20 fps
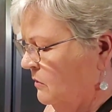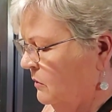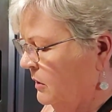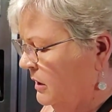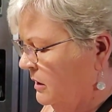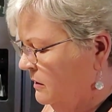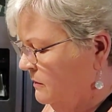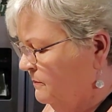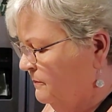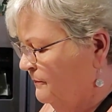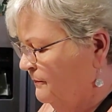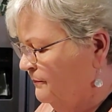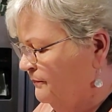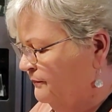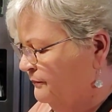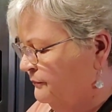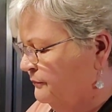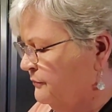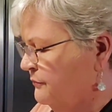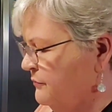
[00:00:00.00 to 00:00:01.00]
So
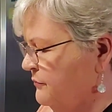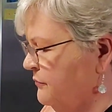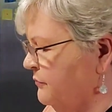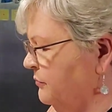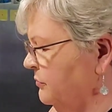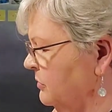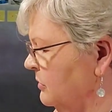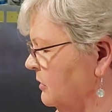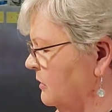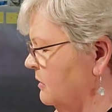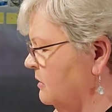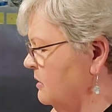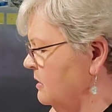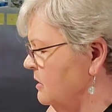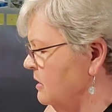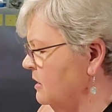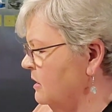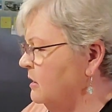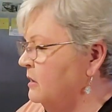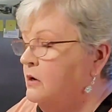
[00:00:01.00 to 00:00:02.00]
there, I just got
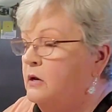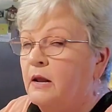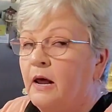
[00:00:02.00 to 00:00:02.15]
it